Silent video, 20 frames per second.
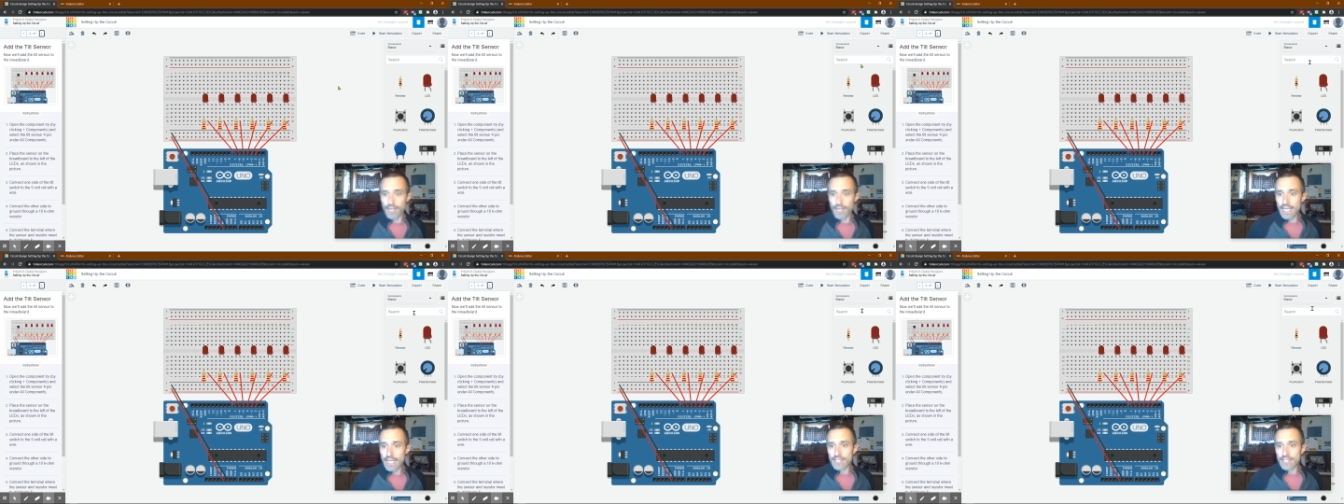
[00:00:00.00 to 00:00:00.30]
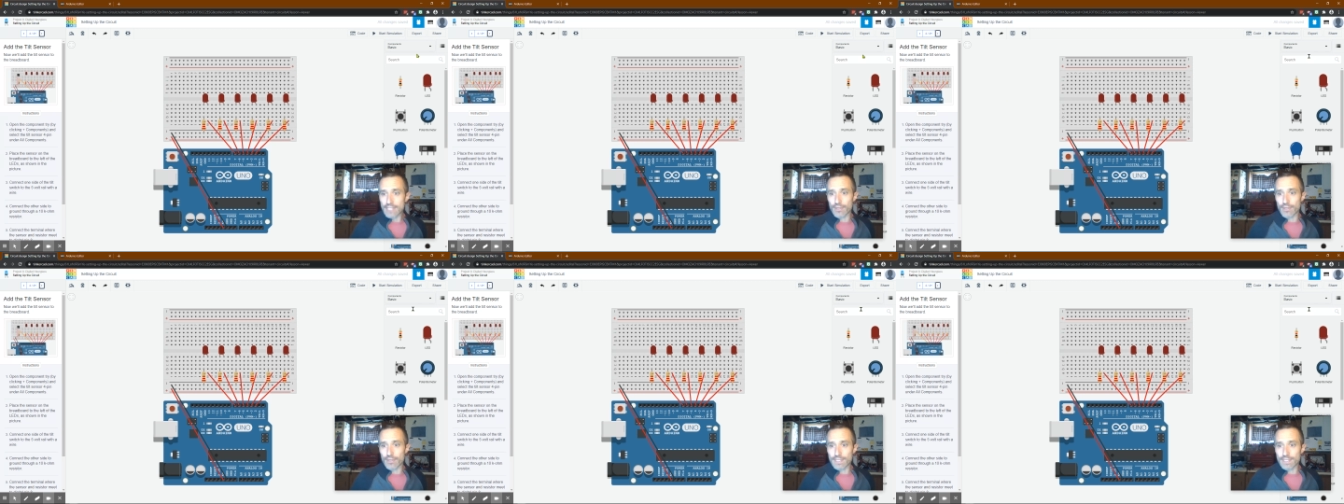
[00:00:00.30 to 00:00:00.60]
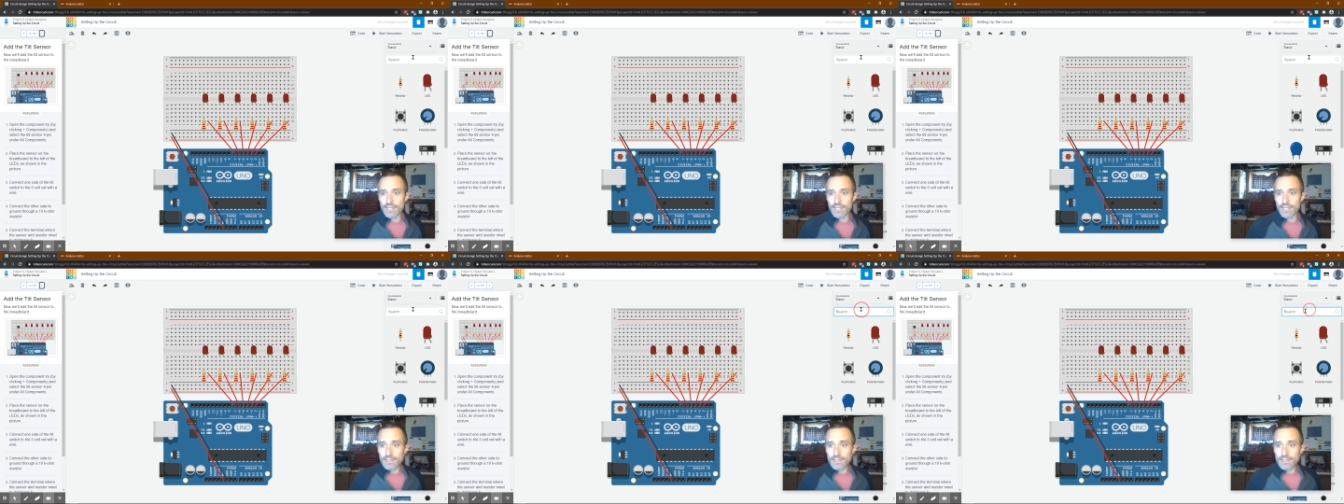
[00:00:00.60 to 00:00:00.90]
So a
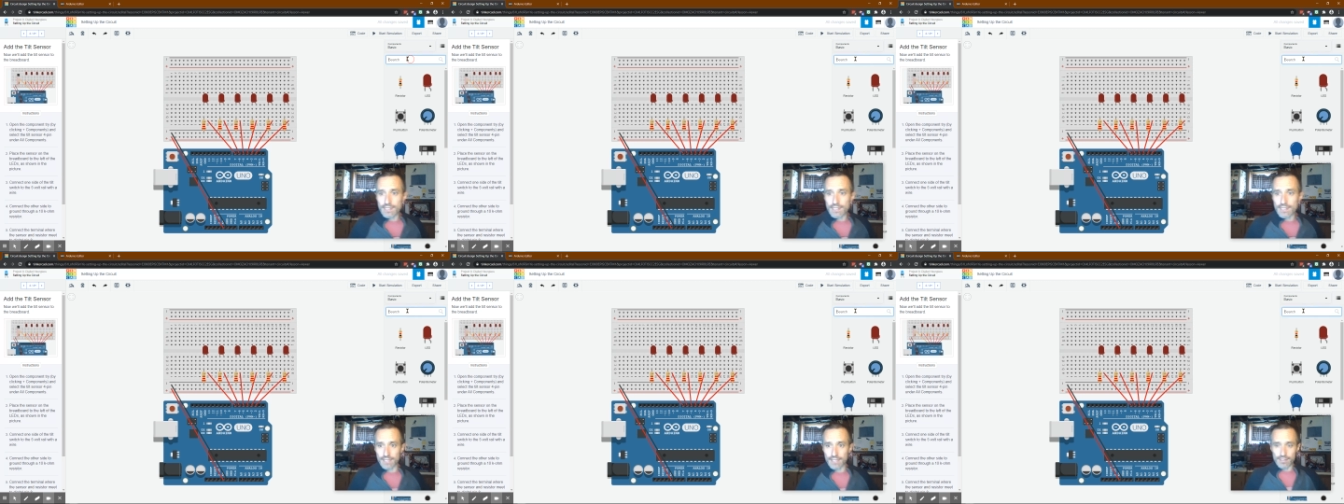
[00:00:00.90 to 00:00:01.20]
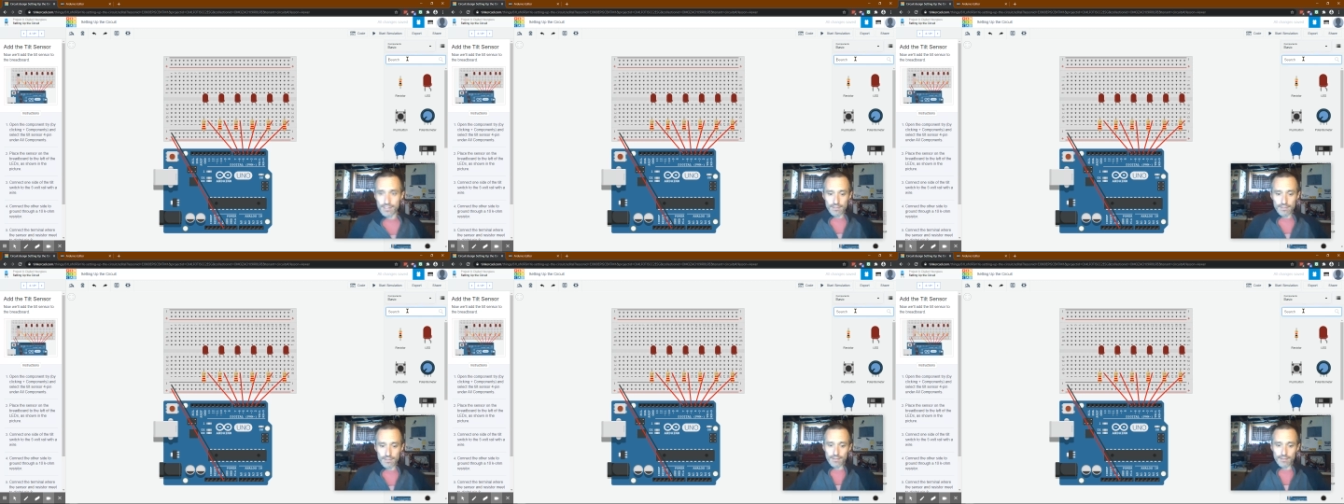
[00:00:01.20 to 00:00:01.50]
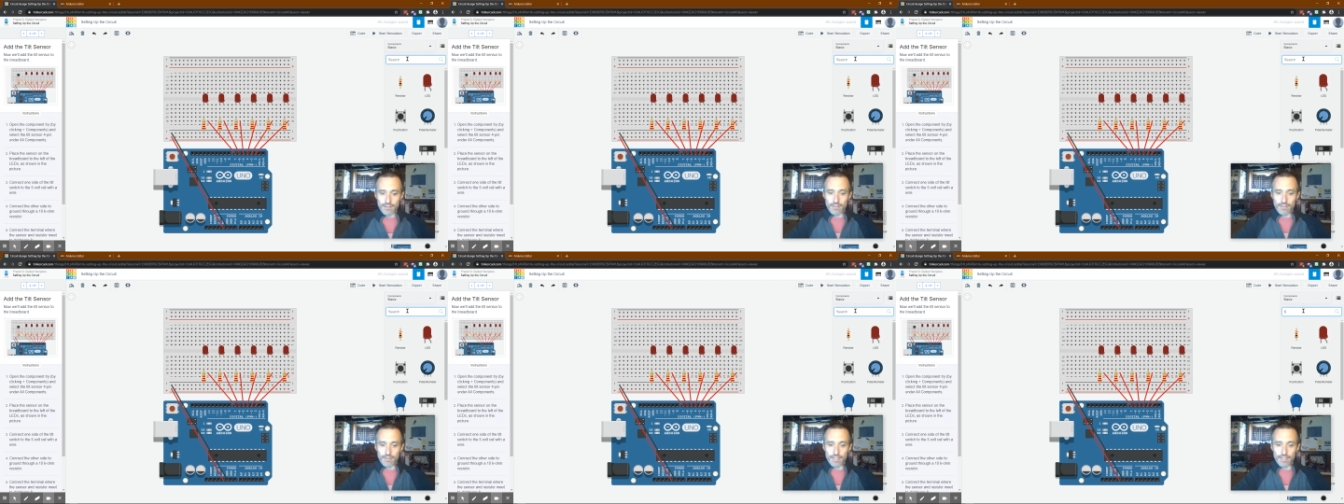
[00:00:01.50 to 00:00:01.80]
tilt sensor,
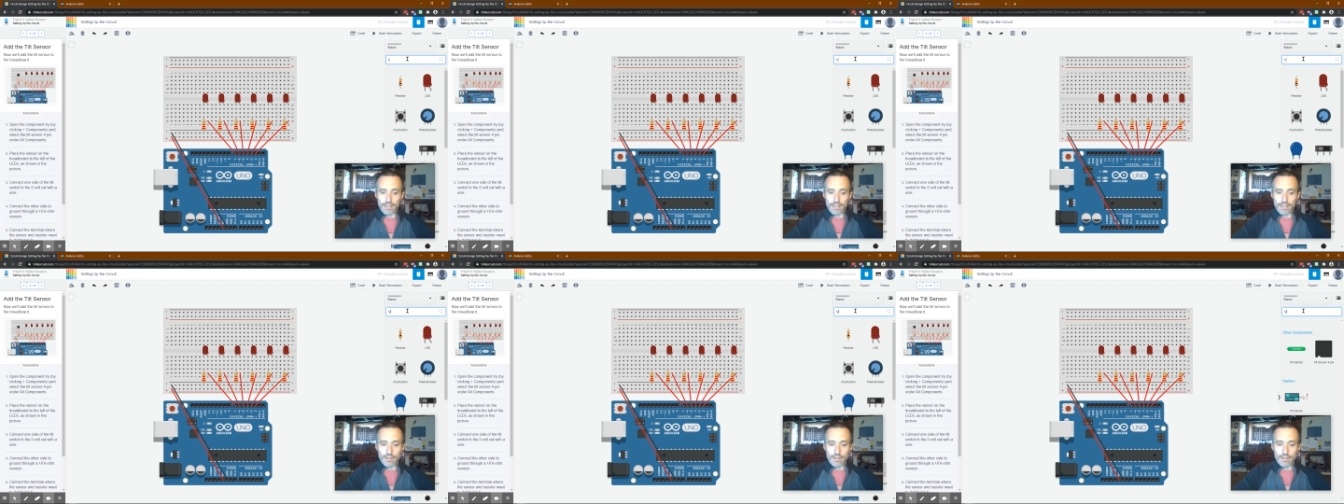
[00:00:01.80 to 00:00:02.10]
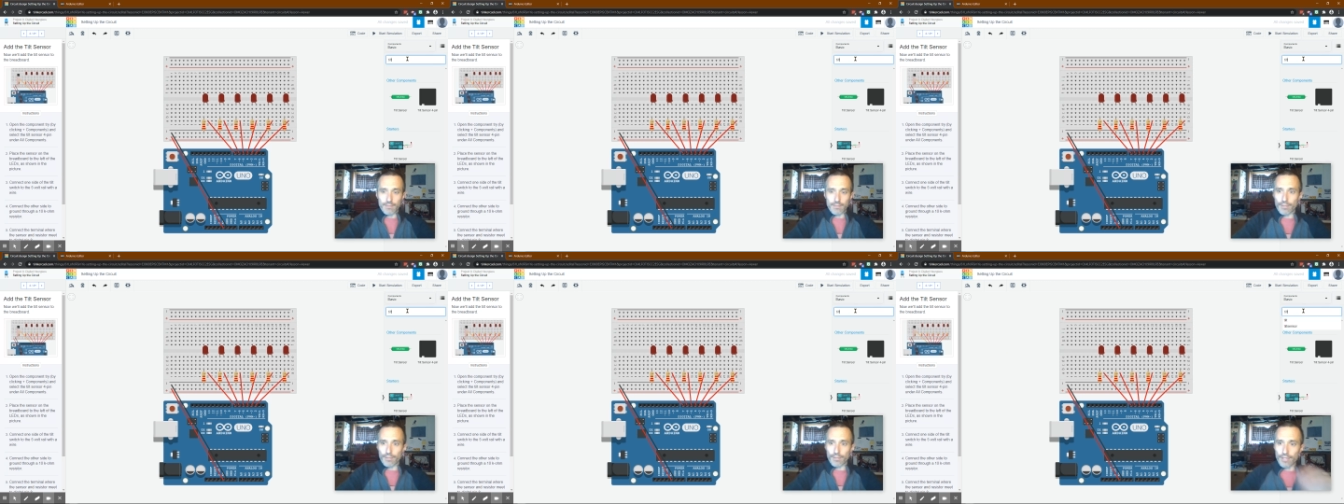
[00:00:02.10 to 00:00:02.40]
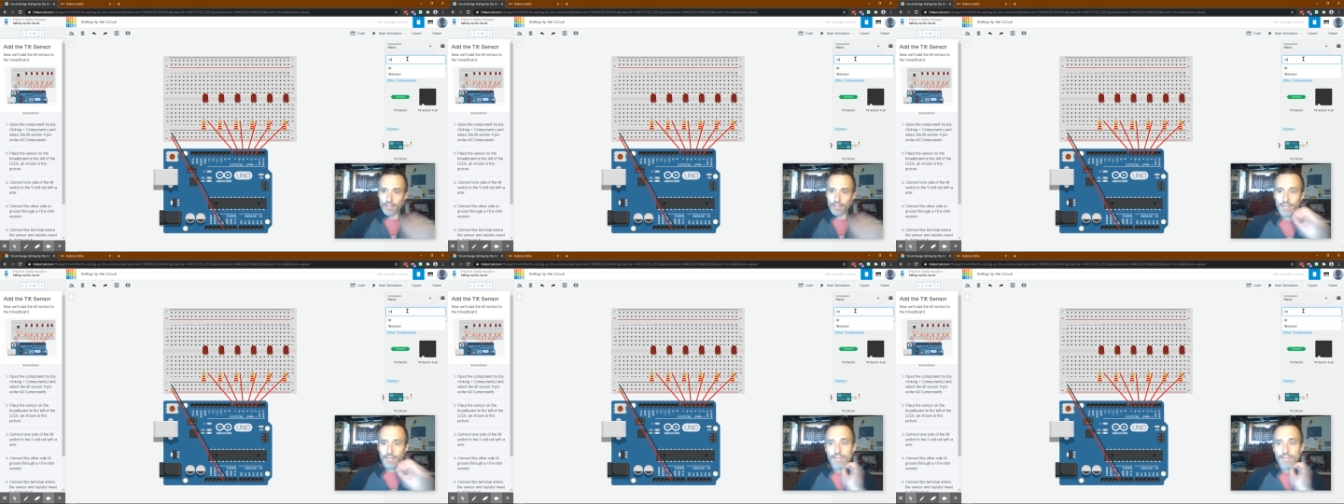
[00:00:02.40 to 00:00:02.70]
let me pull it
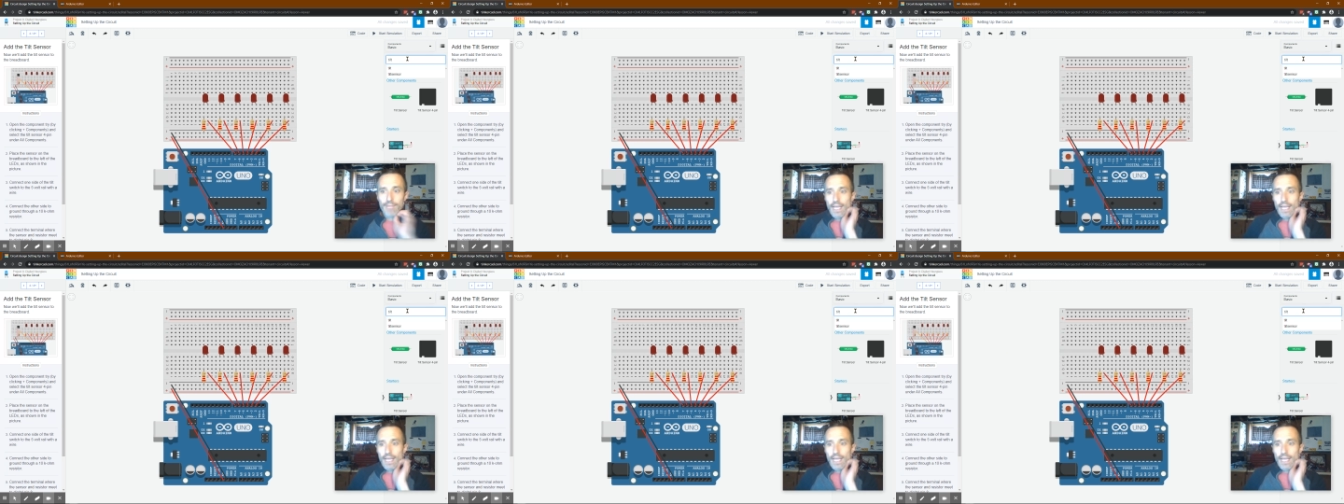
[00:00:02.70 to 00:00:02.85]
up.